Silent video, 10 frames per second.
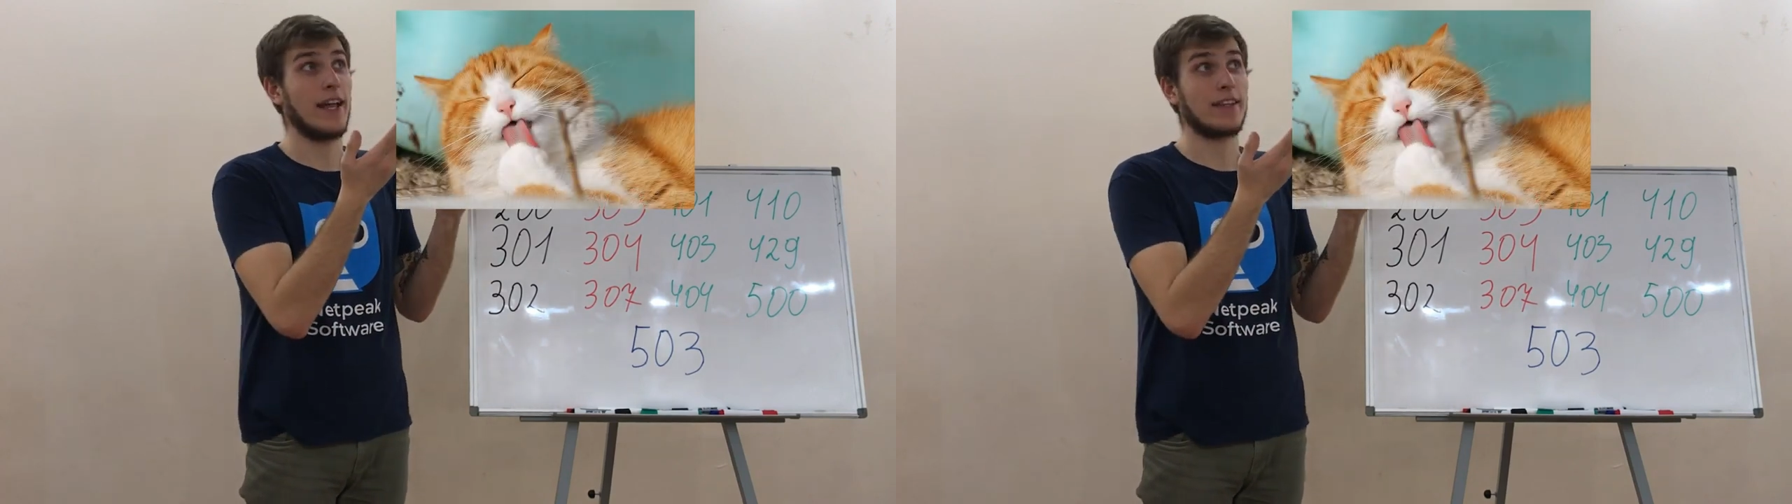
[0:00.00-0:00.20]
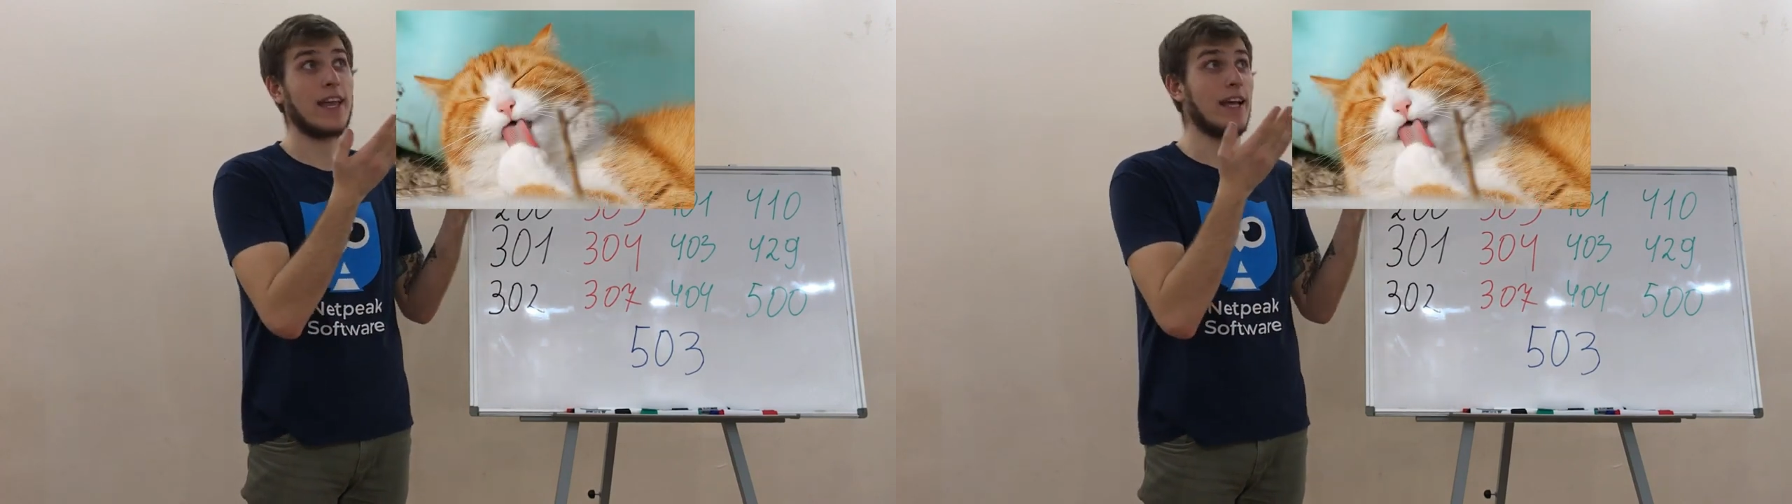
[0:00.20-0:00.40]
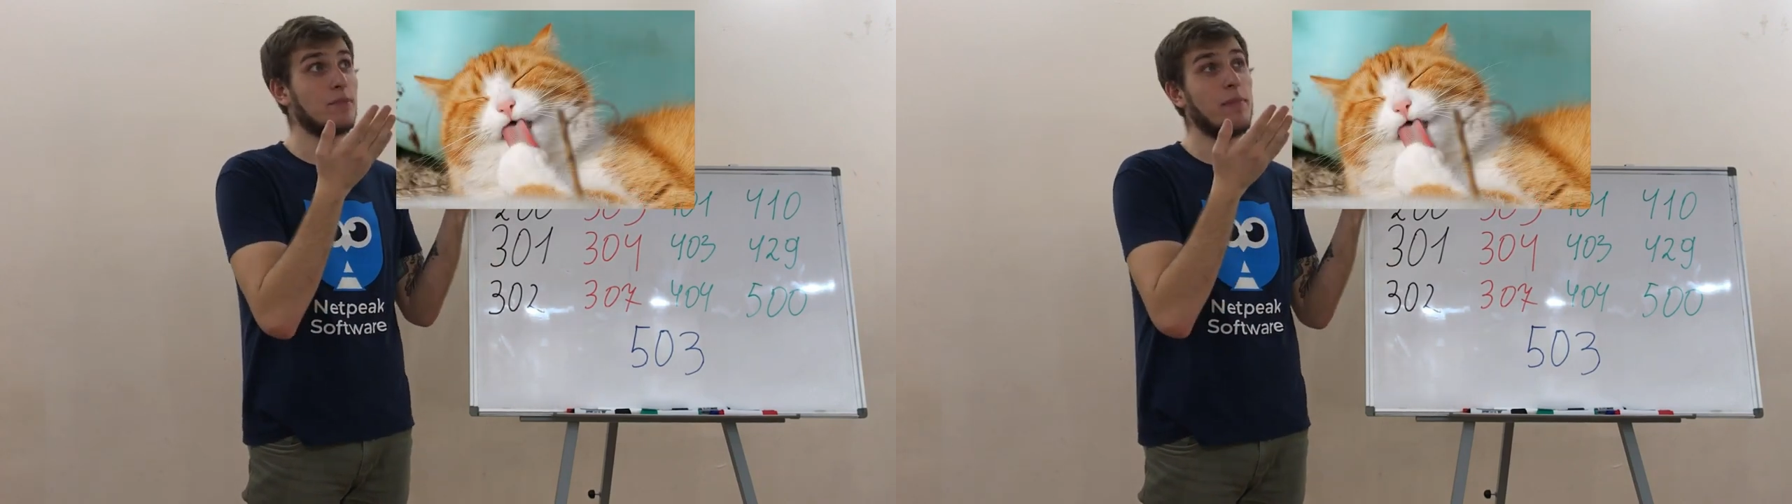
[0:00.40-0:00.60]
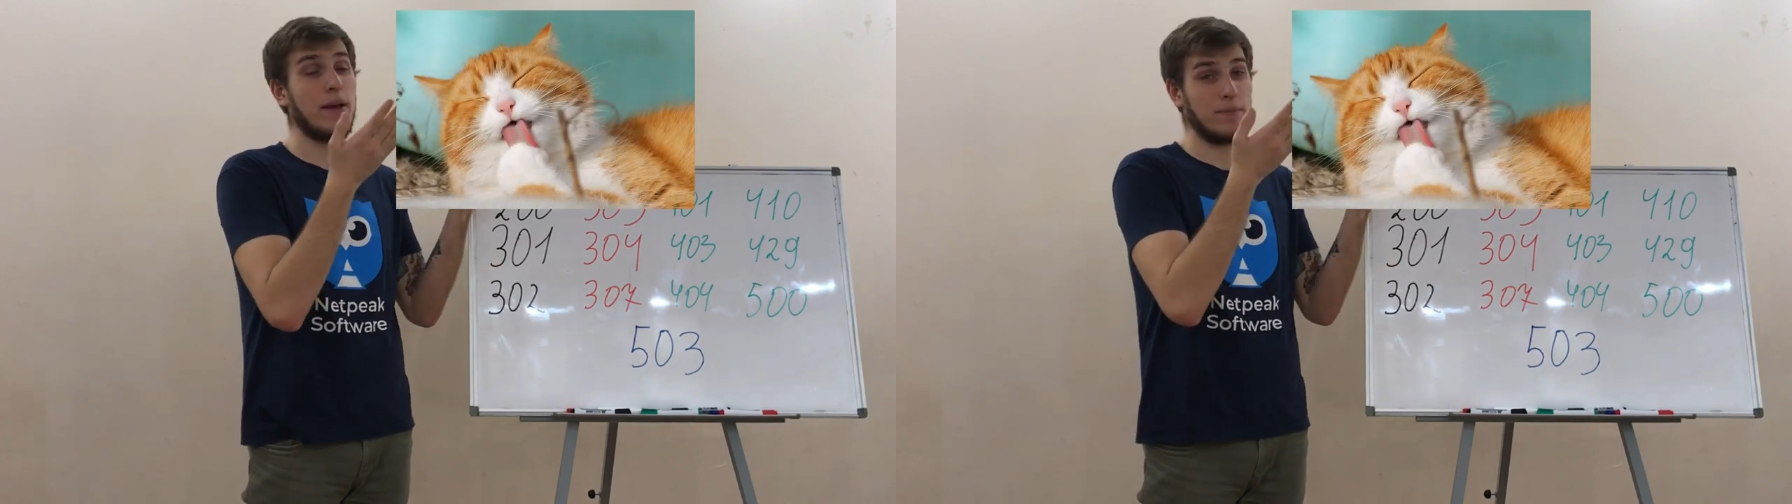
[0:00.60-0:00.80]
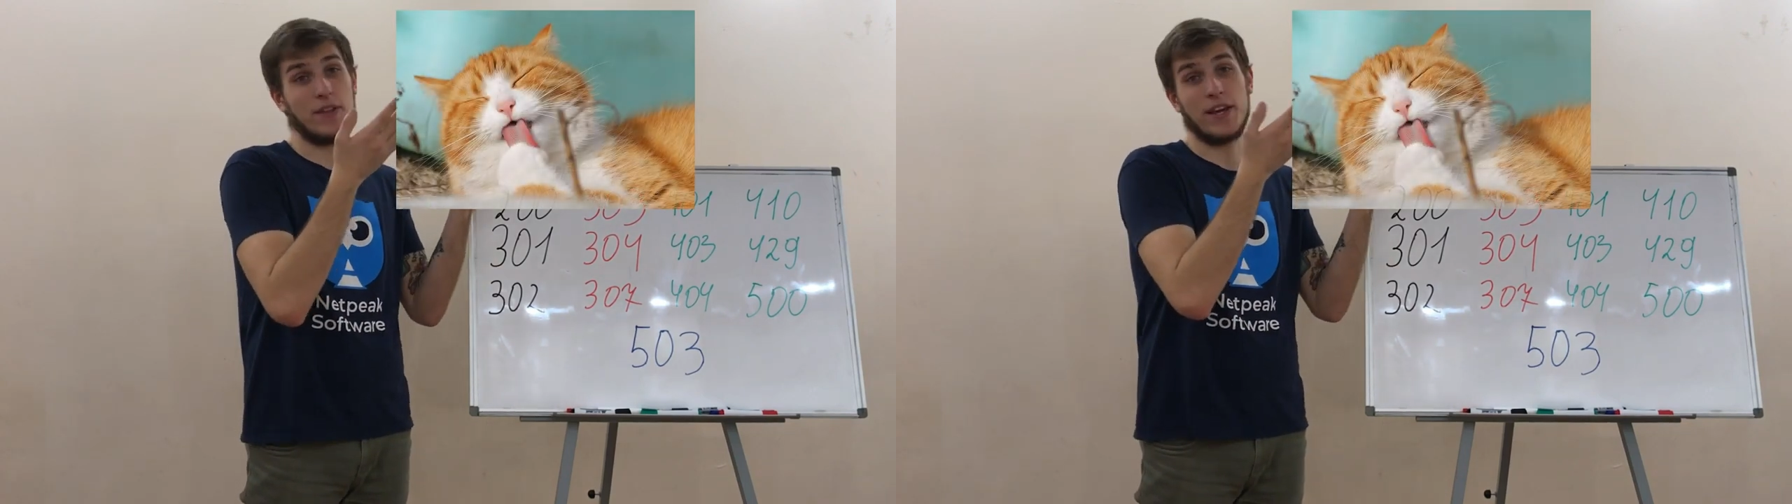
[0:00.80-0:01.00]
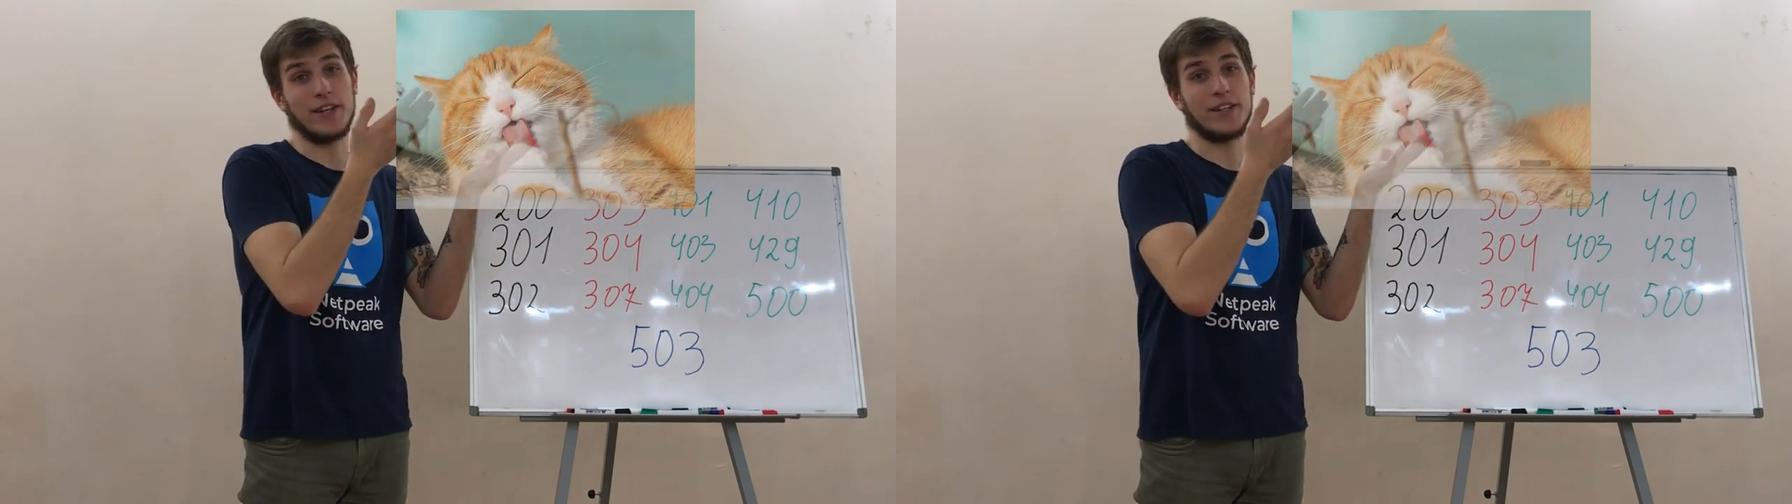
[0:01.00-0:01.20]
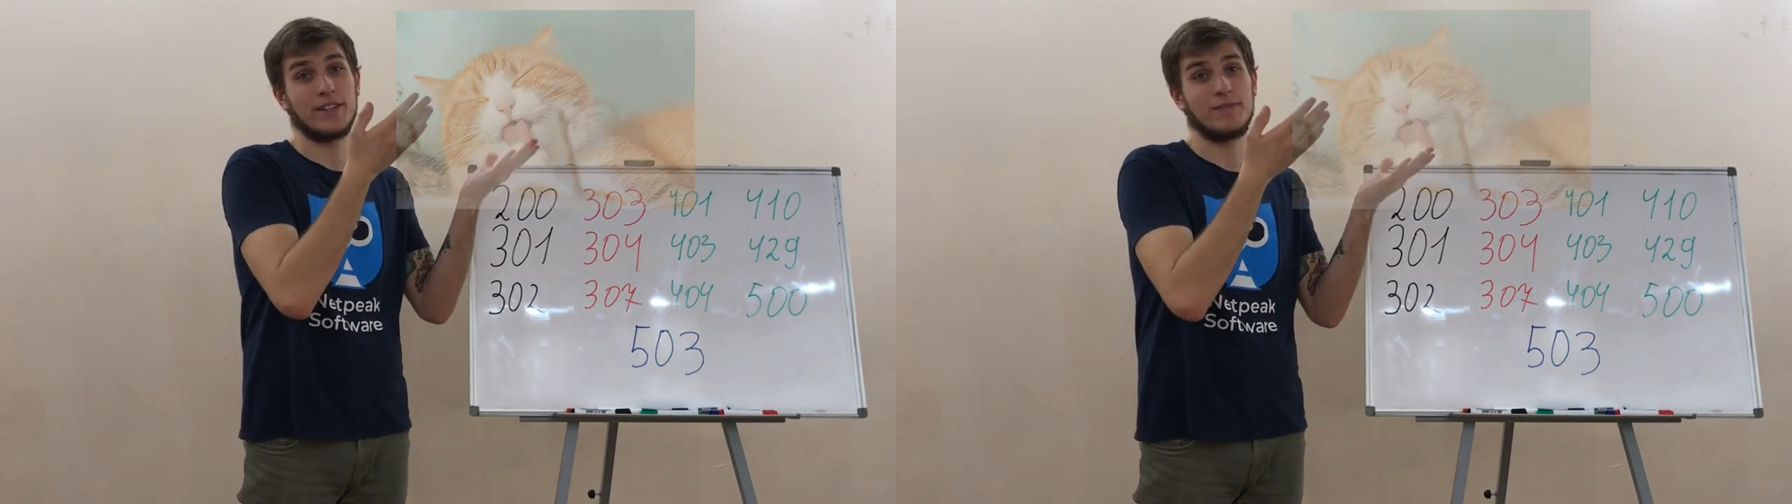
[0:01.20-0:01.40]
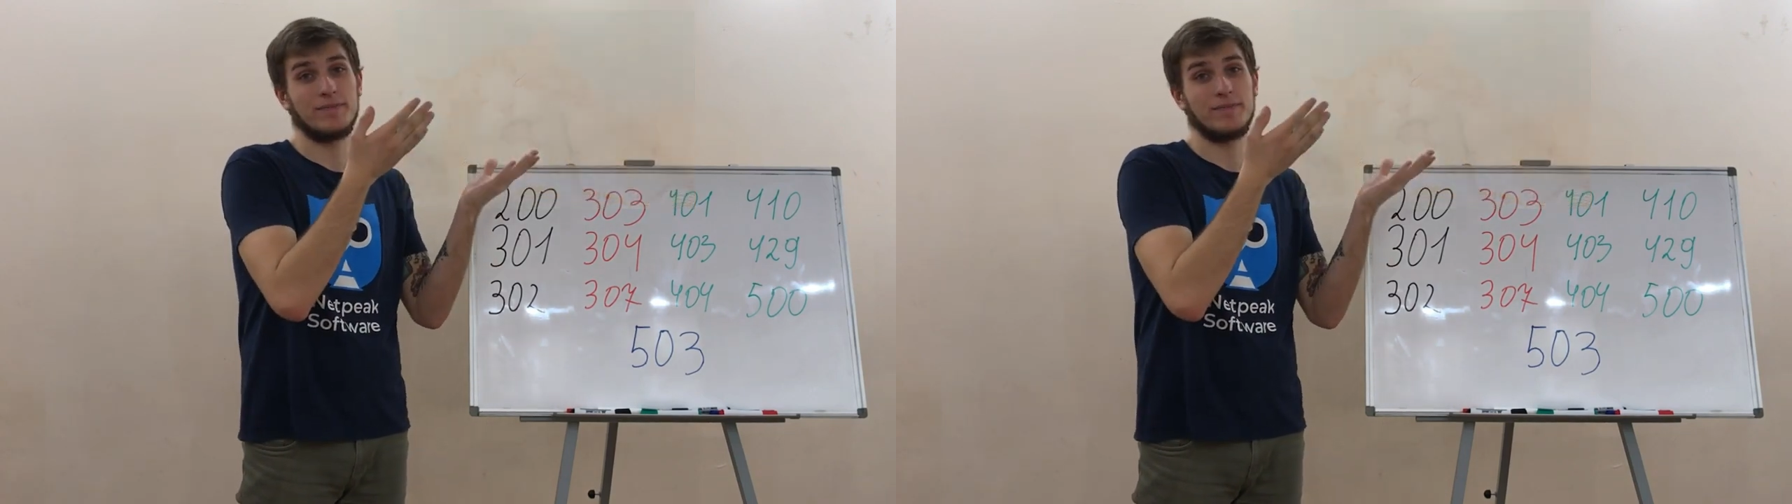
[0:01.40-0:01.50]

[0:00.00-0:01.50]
add cat mems there.